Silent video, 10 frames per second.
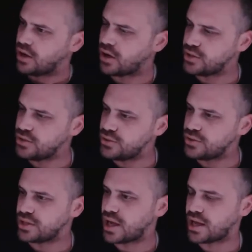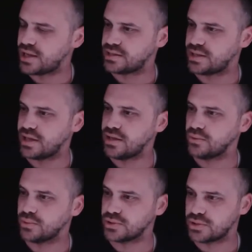I knew that AC
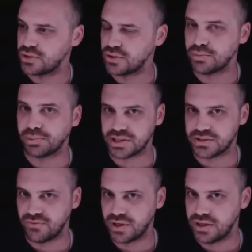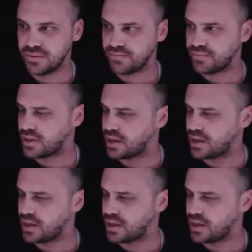was u plus v.